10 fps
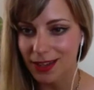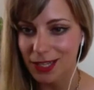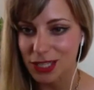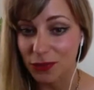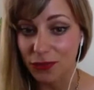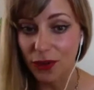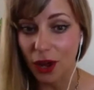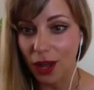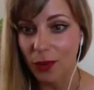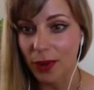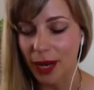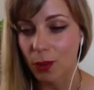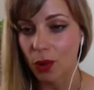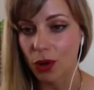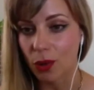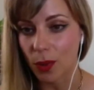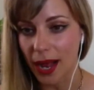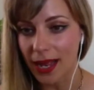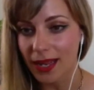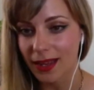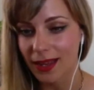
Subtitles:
to follow when I walk away.